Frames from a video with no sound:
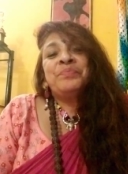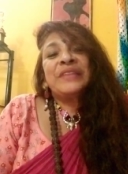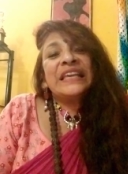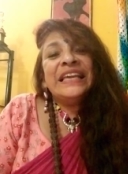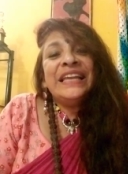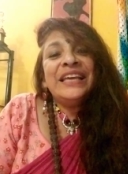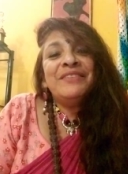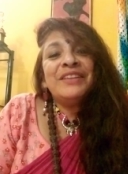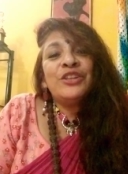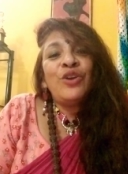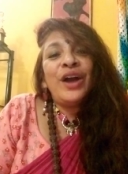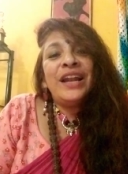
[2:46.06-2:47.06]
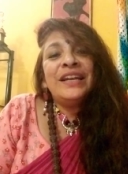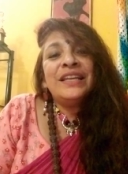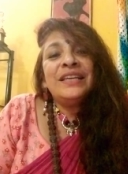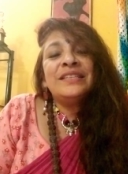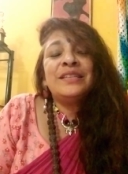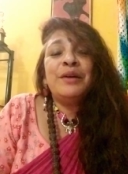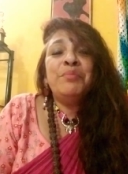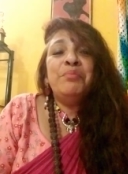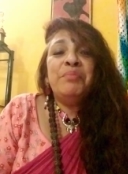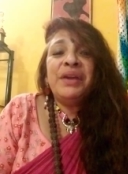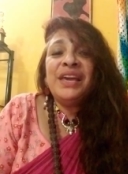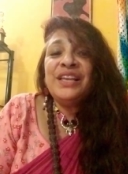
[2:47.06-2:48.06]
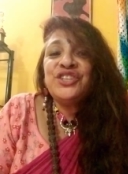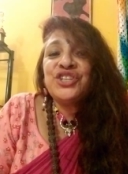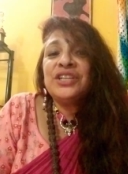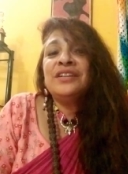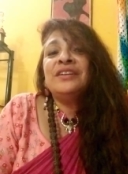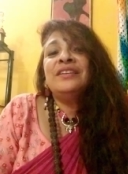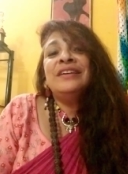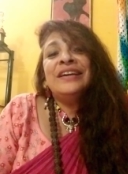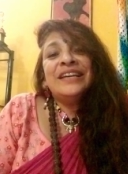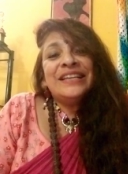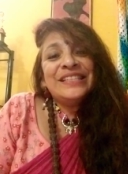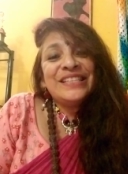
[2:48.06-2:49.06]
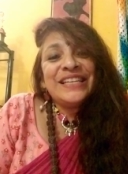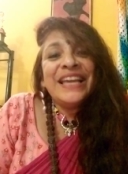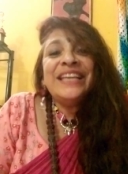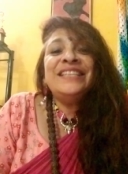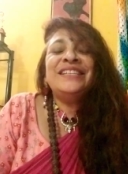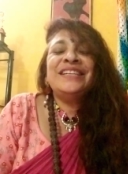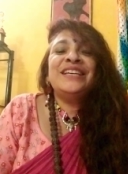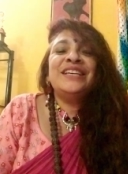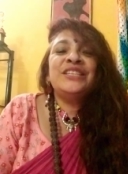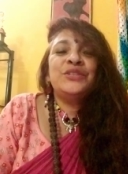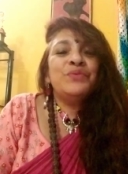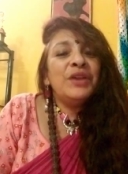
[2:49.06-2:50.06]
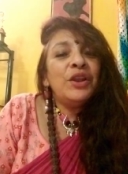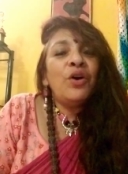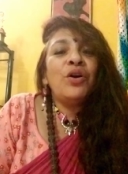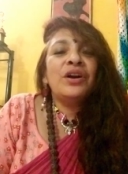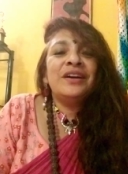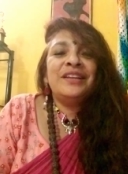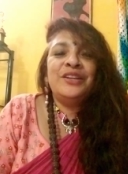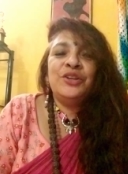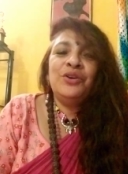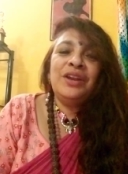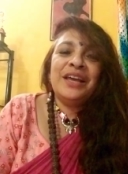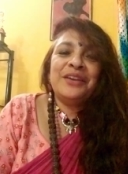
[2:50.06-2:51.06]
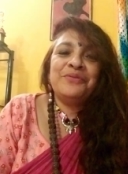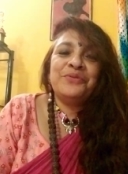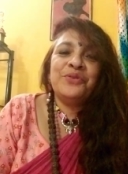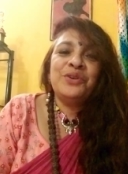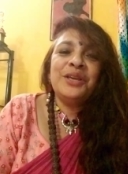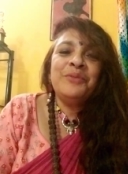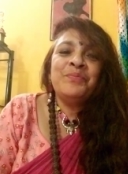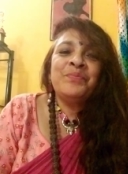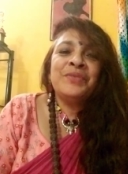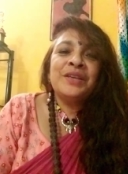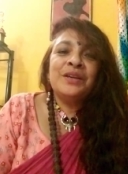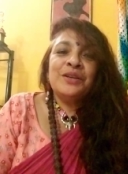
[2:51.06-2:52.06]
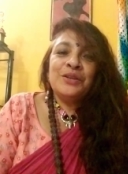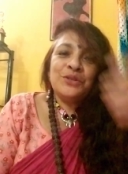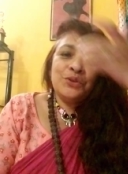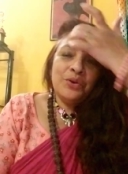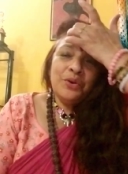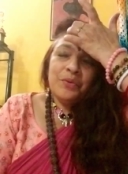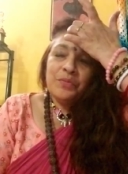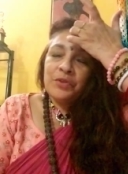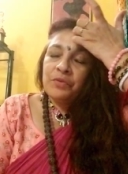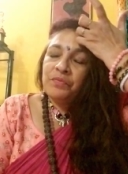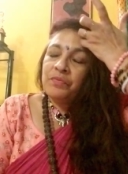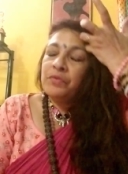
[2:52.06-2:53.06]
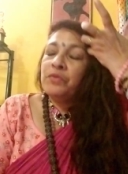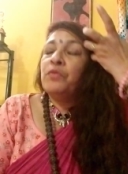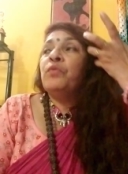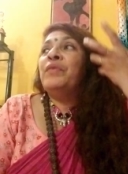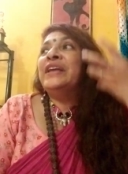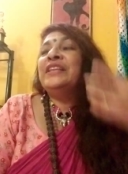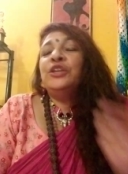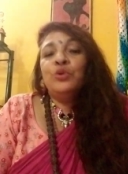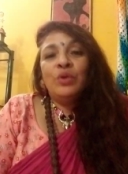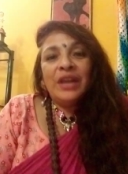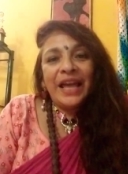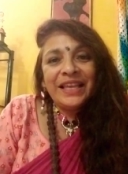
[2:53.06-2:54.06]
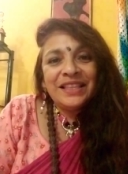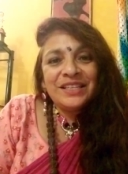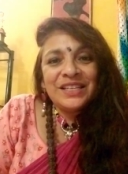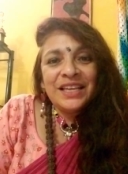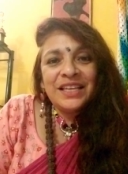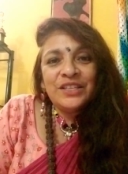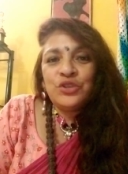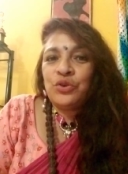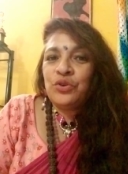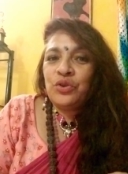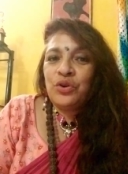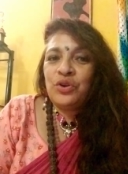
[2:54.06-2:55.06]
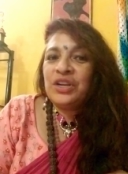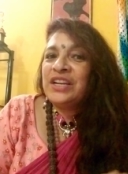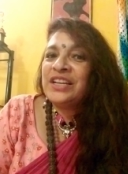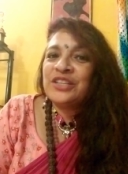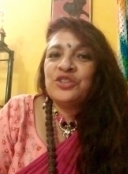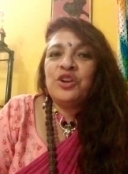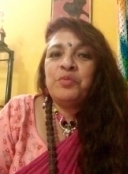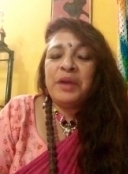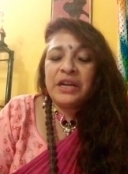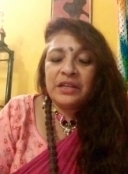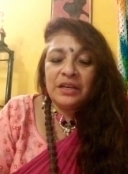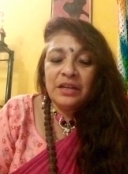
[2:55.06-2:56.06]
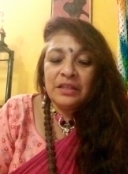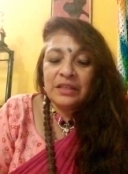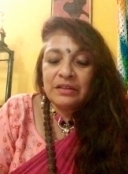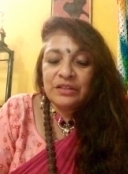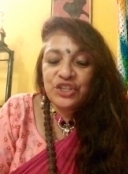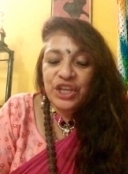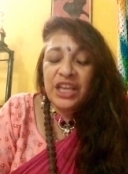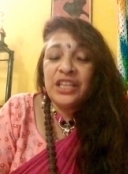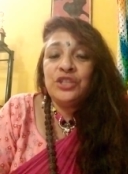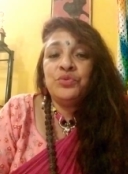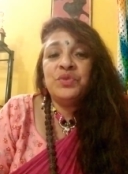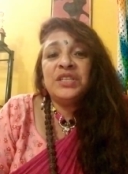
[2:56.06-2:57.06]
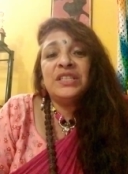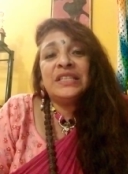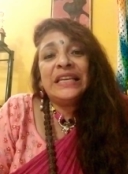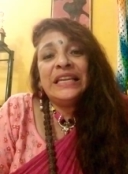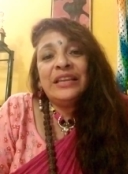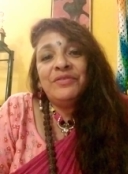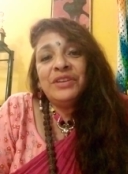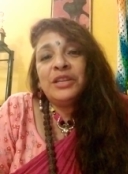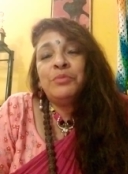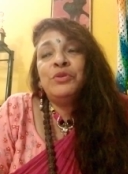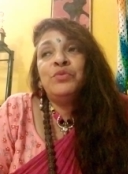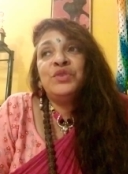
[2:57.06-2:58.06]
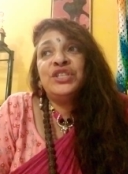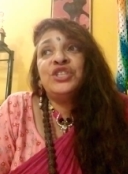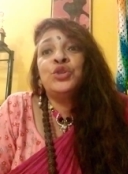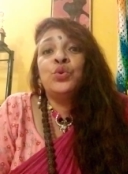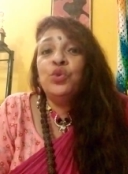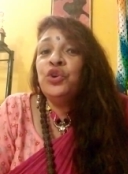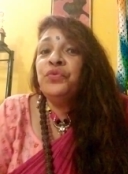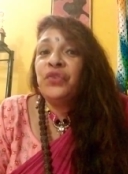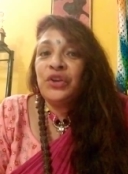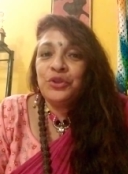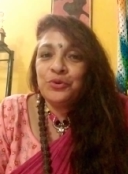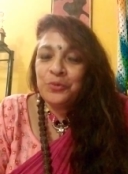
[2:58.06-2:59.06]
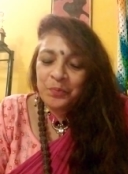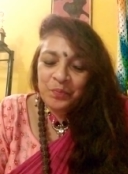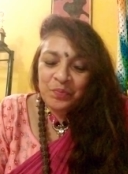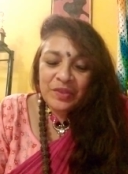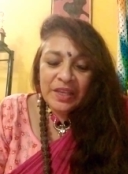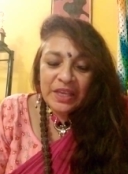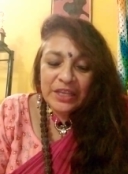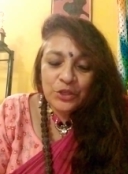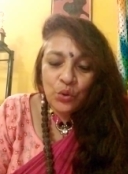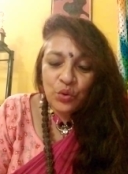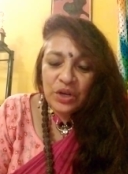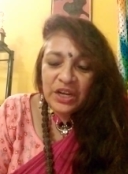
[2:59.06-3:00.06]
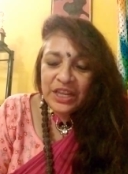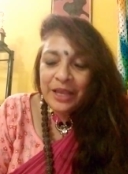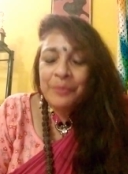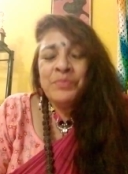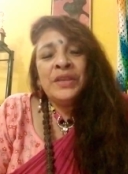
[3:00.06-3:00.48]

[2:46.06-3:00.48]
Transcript: healing with loyalty, some major changes will occur in your life. Okay, so whether you like the change or not, it does not matter. The change which is inevitable, which is good for you, is only